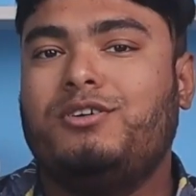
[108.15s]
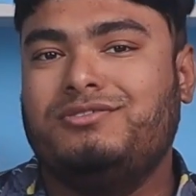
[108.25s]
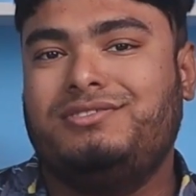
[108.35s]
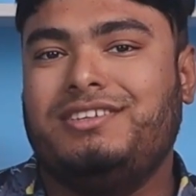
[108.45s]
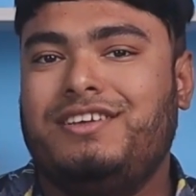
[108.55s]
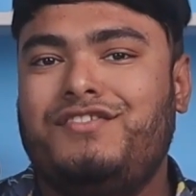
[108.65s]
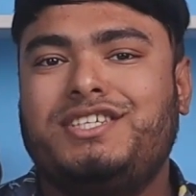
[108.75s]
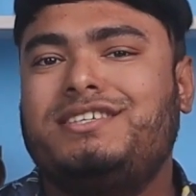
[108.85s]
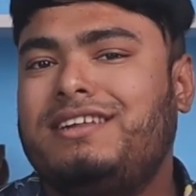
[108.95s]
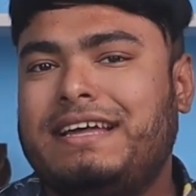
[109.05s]
Pros
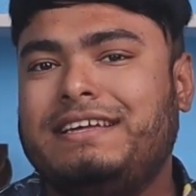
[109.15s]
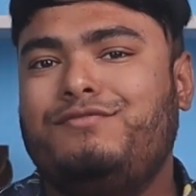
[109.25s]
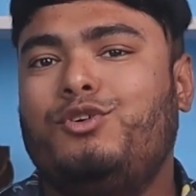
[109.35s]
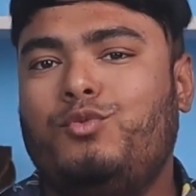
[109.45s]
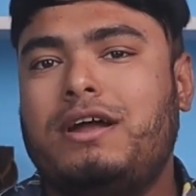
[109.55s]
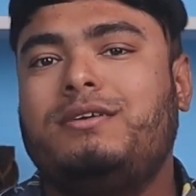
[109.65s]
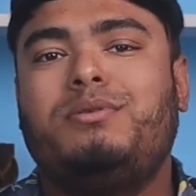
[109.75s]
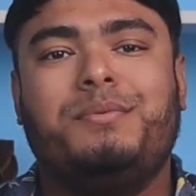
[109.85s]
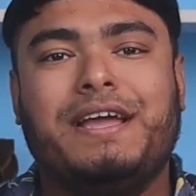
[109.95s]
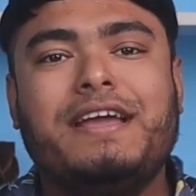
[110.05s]
Efficient lighting for water
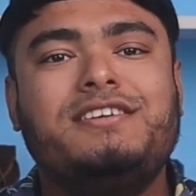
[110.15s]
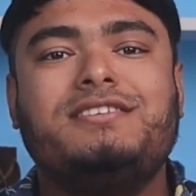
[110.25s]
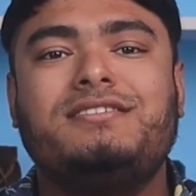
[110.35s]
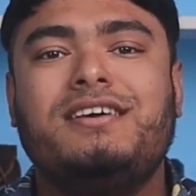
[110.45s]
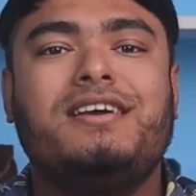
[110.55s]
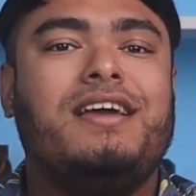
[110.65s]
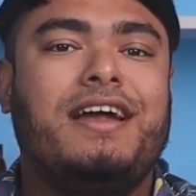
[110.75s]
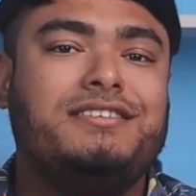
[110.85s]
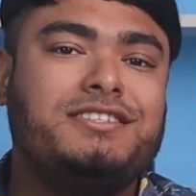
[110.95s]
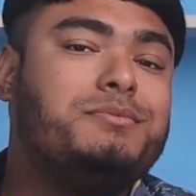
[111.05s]
propagation,
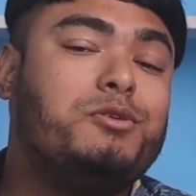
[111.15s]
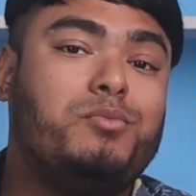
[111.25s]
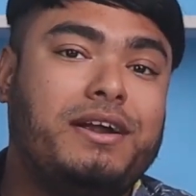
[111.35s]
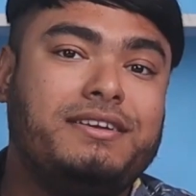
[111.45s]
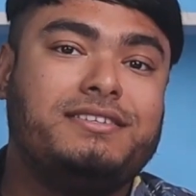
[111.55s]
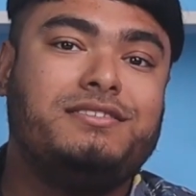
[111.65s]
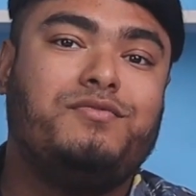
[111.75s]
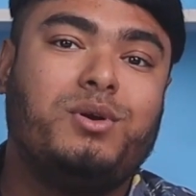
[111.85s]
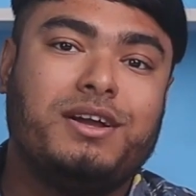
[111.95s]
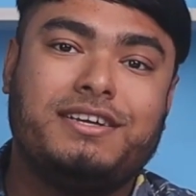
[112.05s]
adjustable brightness
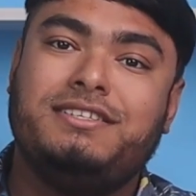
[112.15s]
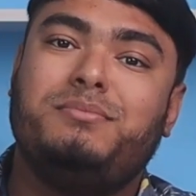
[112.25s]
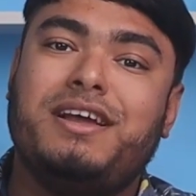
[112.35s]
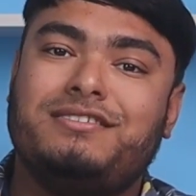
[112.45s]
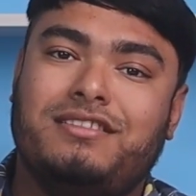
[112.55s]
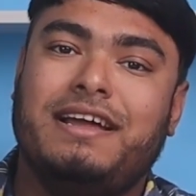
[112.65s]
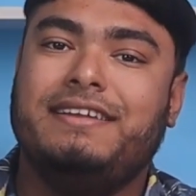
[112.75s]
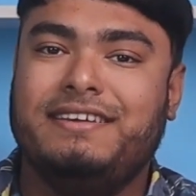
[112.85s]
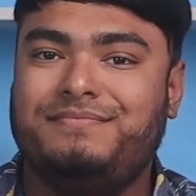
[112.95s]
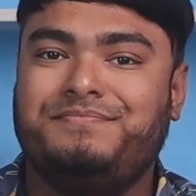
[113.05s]
for customized
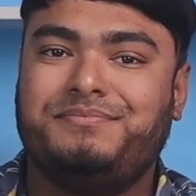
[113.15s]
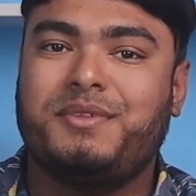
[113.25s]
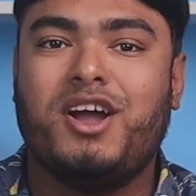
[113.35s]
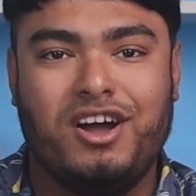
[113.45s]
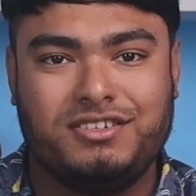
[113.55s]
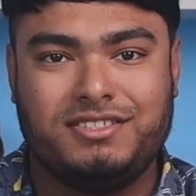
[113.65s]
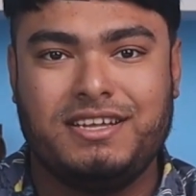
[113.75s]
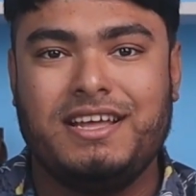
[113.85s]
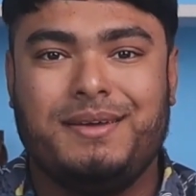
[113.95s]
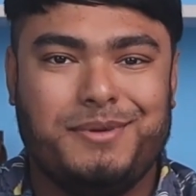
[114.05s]
lighting.
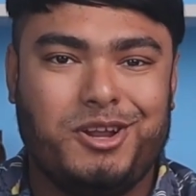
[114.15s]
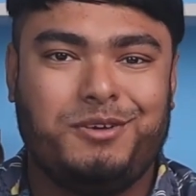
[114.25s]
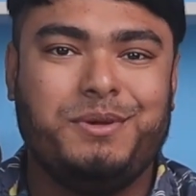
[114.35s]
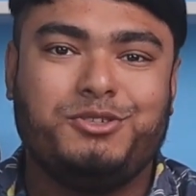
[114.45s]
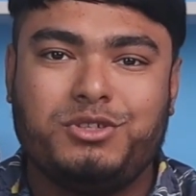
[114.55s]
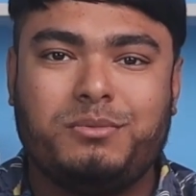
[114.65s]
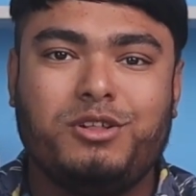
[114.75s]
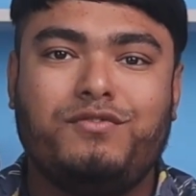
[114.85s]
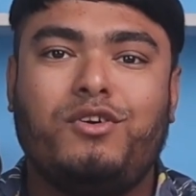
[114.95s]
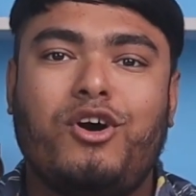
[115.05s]
Cons May not be
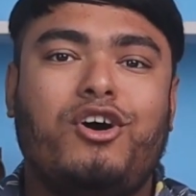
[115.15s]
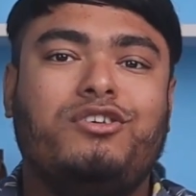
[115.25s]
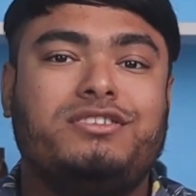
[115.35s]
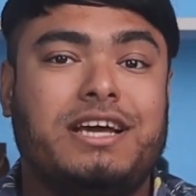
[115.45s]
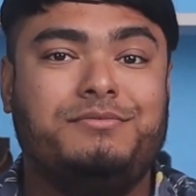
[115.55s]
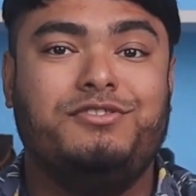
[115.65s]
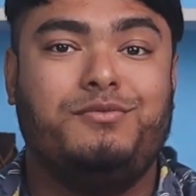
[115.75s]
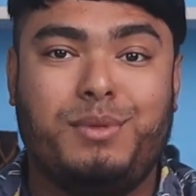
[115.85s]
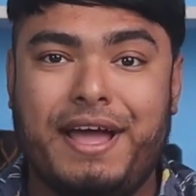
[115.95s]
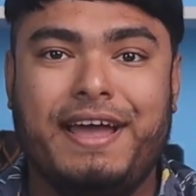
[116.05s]
suitable for all types
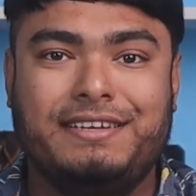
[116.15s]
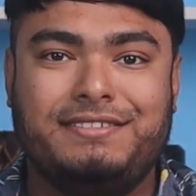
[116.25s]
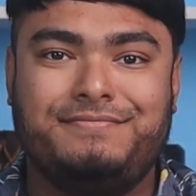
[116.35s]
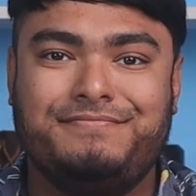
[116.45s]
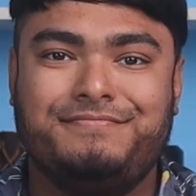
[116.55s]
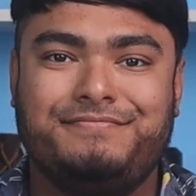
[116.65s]
of plants.